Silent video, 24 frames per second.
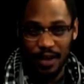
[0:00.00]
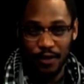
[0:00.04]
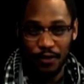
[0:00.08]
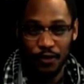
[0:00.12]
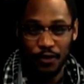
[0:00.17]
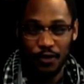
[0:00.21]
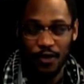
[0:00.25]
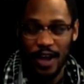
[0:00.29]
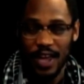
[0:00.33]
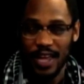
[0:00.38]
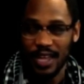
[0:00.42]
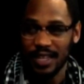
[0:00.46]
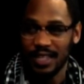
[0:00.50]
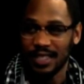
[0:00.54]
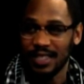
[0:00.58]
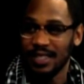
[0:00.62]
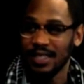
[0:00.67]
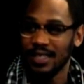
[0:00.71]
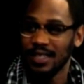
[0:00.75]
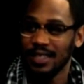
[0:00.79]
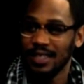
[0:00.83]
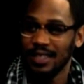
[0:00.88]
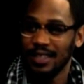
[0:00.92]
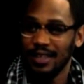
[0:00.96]
a
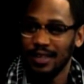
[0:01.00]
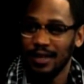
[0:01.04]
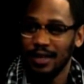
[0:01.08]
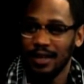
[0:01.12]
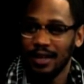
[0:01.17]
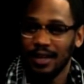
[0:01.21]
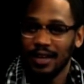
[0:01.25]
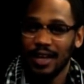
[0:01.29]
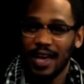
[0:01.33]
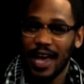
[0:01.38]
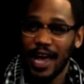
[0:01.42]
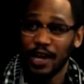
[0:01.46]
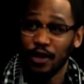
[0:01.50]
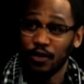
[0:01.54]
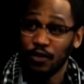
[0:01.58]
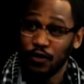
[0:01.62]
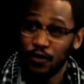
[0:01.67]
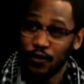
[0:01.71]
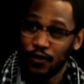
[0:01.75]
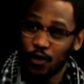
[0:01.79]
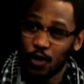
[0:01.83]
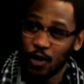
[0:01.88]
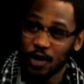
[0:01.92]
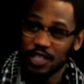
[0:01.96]
friend kind of
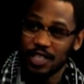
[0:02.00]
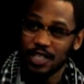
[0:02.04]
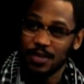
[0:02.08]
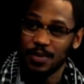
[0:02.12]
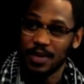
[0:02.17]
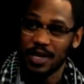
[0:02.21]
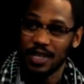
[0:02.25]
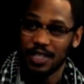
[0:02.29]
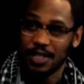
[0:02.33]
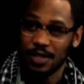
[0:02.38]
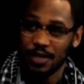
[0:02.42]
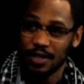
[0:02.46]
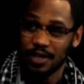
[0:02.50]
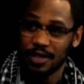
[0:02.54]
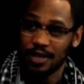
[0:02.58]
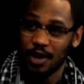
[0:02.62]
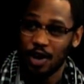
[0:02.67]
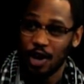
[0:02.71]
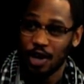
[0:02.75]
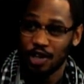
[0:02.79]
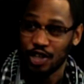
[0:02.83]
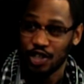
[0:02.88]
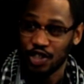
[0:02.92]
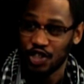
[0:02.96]
forced me into
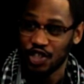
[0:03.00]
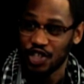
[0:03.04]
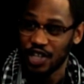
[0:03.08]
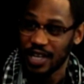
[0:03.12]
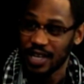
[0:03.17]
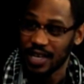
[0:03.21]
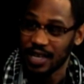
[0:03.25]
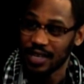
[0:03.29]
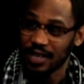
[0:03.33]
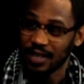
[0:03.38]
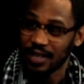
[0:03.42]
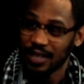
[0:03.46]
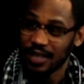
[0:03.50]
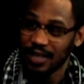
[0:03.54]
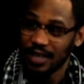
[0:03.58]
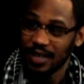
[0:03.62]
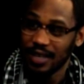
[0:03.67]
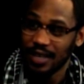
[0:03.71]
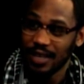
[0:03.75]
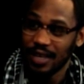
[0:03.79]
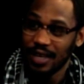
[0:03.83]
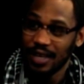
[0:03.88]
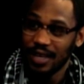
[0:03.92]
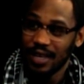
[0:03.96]
auditioning,
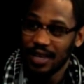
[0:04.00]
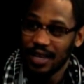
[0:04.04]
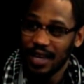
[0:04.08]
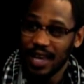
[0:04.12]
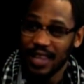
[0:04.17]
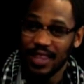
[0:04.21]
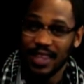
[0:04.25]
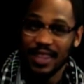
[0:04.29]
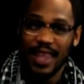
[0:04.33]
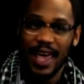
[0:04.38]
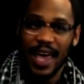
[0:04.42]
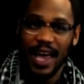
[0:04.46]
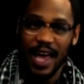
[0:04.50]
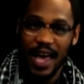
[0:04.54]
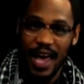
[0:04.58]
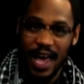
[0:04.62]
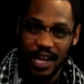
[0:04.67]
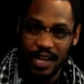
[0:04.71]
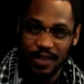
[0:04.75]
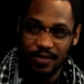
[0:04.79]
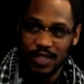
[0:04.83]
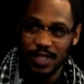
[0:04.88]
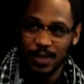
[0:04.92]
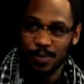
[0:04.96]
and then that
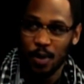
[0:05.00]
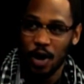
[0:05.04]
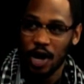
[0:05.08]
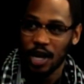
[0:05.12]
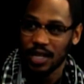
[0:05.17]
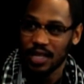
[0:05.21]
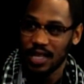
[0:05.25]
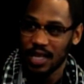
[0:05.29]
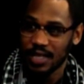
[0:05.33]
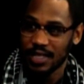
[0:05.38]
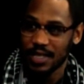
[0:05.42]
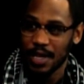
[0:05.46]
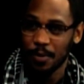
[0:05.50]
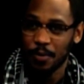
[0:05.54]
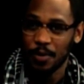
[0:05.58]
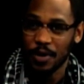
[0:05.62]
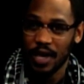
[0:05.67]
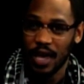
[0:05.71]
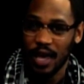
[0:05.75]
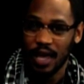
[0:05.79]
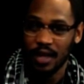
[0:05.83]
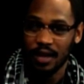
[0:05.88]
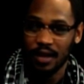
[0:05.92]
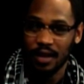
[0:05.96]
kind of sparked things up
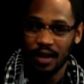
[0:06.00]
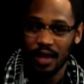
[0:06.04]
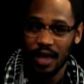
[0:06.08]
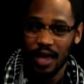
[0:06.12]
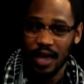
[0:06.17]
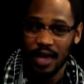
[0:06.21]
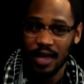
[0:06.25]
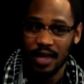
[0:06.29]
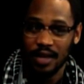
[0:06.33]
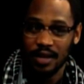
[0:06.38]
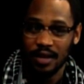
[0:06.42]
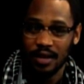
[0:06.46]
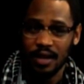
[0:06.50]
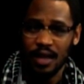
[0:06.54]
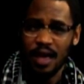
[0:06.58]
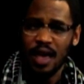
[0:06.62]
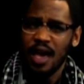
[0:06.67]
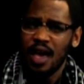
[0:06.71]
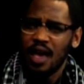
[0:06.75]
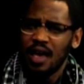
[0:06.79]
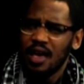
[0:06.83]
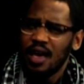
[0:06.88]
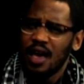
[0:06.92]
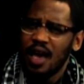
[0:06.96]
again. And
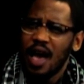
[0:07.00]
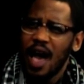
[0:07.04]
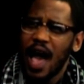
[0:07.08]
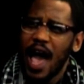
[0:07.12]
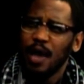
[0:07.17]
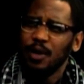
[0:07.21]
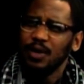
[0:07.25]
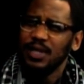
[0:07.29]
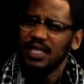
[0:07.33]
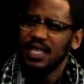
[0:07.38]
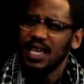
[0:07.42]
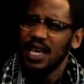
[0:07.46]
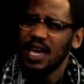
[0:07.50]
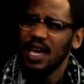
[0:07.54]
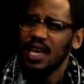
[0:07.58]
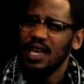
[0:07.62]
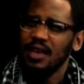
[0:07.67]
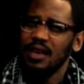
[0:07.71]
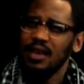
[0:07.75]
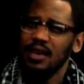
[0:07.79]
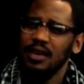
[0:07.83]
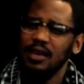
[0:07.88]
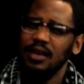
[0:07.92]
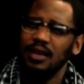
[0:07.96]
I would
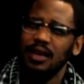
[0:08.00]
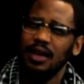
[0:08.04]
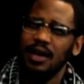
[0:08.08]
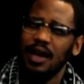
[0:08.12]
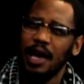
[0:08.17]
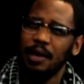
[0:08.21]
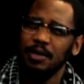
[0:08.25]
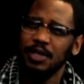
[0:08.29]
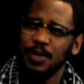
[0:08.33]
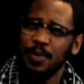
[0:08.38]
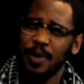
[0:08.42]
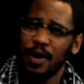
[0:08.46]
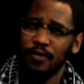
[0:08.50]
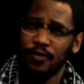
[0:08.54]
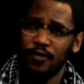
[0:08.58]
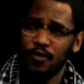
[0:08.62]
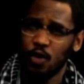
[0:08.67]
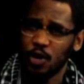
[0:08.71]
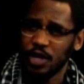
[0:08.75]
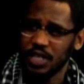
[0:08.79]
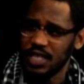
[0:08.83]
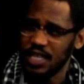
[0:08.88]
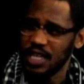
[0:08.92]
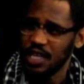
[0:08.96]
say I was about
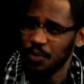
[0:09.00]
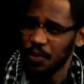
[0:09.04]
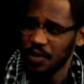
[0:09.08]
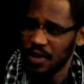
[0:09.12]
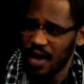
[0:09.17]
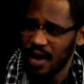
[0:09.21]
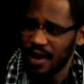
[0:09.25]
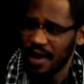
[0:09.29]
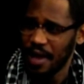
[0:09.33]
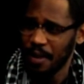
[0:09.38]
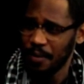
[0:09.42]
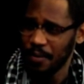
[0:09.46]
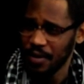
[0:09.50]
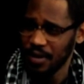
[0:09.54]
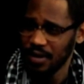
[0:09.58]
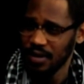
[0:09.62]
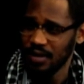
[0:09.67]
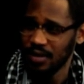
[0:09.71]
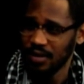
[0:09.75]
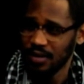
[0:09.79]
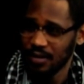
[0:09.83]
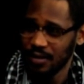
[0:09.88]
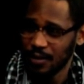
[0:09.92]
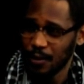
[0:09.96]
14 when that
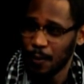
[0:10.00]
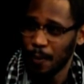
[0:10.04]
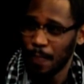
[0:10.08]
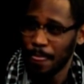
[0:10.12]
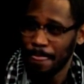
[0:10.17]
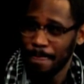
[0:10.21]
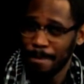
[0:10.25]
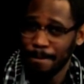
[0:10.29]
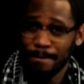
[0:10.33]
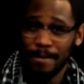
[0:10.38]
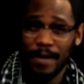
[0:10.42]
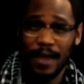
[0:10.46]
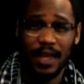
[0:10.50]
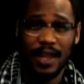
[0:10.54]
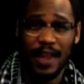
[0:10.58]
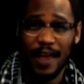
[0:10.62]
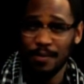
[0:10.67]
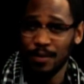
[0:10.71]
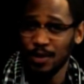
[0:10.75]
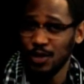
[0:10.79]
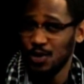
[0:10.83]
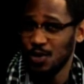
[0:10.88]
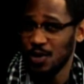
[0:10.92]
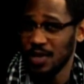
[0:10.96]
happened. Mm -hmm. And
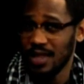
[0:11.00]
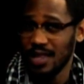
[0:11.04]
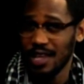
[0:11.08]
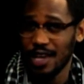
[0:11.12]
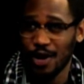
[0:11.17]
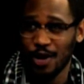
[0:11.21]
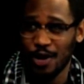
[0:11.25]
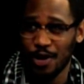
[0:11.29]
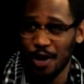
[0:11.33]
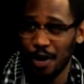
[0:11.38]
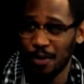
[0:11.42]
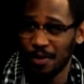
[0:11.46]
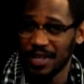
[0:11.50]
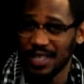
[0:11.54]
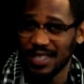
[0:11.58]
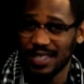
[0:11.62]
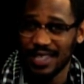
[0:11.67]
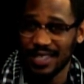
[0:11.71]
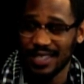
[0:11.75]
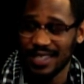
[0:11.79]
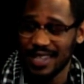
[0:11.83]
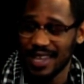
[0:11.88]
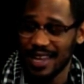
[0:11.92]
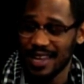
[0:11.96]
I've been doing theater in Albany
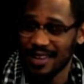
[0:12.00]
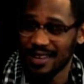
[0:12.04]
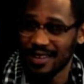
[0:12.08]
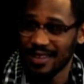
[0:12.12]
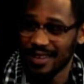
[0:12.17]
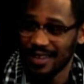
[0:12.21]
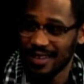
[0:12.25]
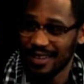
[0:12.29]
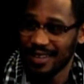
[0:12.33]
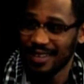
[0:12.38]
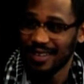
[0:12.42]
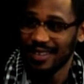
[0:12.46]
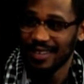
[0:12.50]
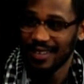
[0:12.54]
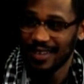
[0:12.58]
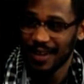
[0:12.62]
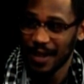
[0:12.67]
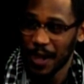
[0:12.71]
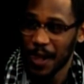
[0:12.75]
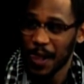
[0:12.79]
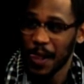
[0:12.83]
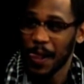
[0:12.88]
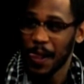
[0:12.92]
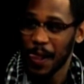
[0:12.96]
since then.
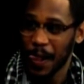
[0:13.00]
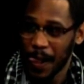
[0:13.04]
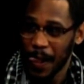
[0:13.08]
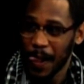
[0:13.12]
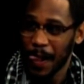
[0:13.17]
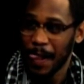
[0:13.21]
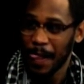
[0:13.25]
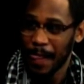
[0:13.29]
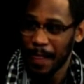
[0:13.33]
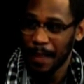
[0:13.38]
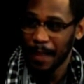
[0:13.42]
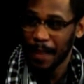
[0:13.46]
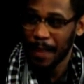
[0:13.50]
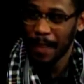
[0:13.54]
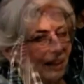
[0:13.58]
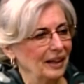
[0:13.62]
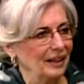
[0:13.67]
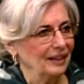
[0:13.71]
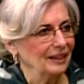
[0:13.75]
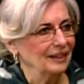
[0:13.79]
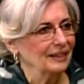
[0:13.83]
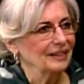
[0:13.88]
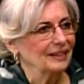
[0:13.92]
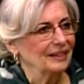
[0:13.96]
Interesting and
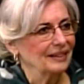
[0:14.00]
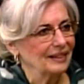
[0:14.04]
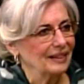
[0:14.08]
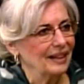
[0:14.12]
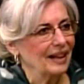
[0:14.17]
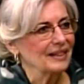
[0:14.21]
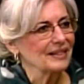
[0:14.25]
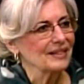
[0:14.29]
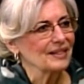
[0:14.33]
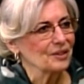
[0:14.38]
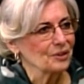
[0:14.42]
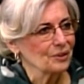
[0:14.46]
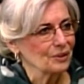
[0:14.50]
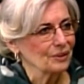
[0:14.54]
great. That's